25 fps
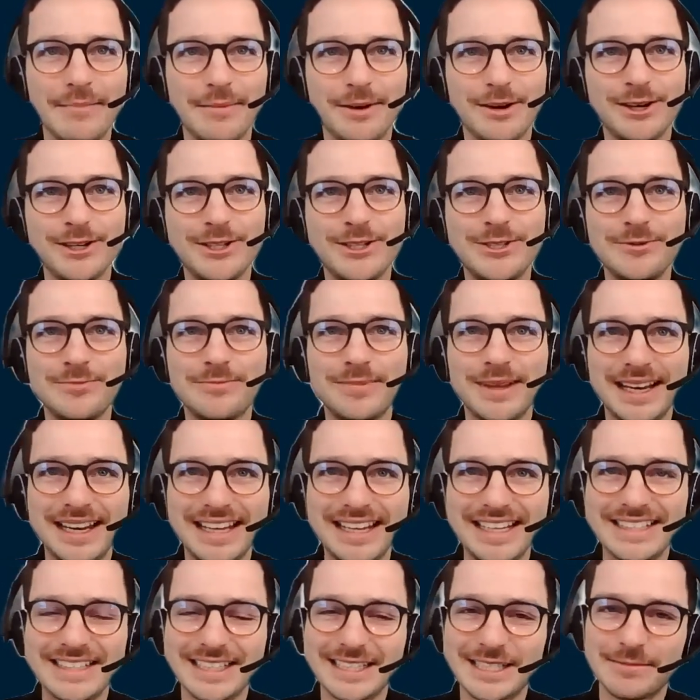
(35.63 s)
could you
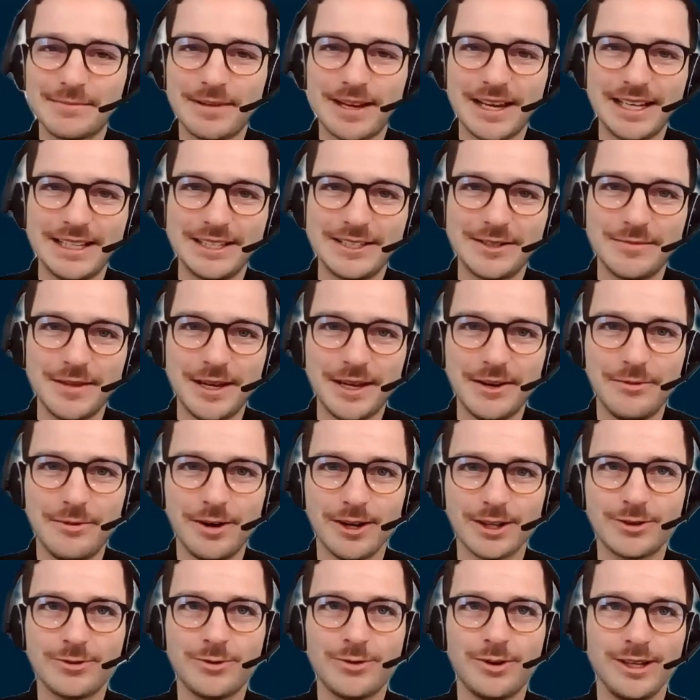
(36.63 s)
please explain to me
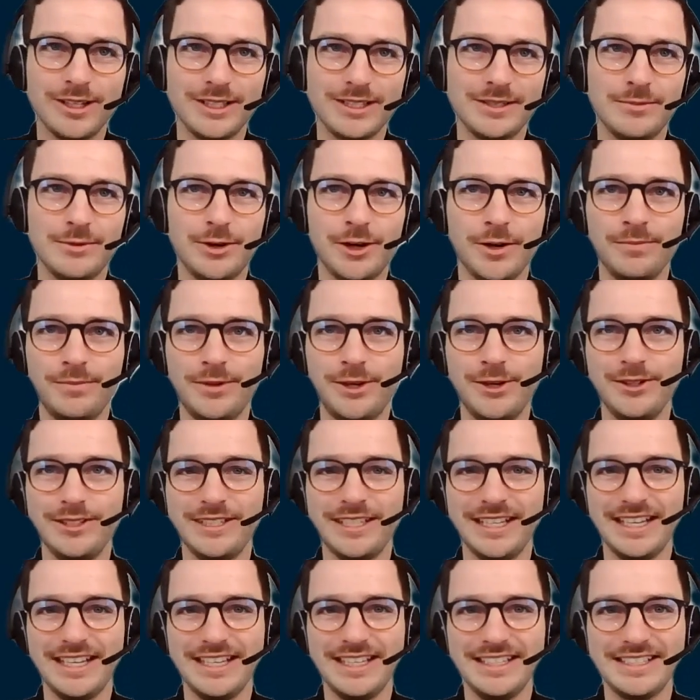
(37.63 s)
what quantum
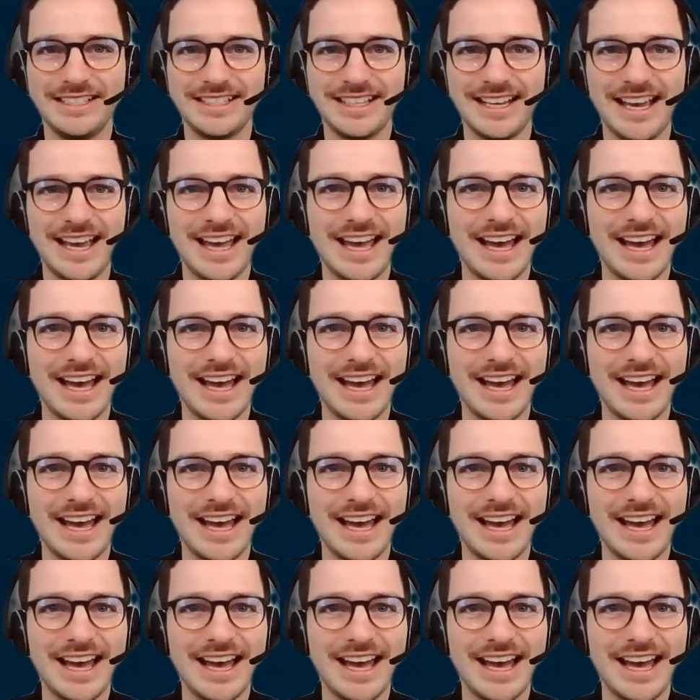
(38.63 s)
computing is?